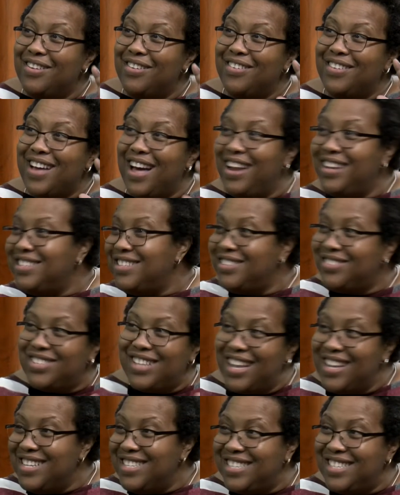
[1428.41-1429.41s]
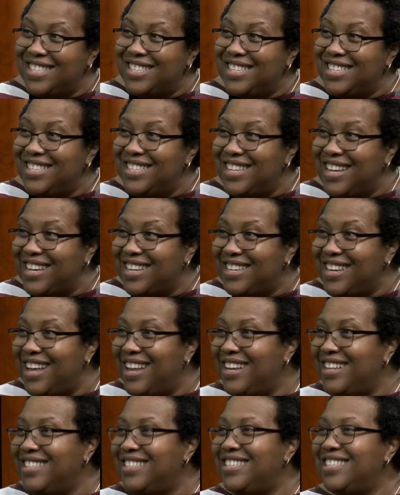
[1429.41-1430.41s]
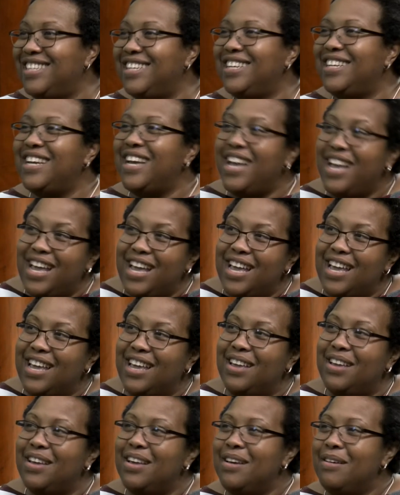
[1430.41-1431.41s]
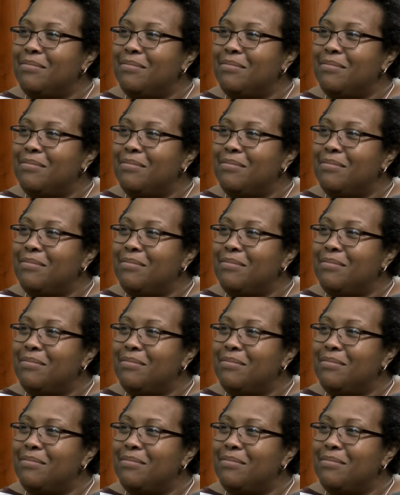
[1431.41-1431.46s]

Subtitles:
College of Sciences and Technology, hey,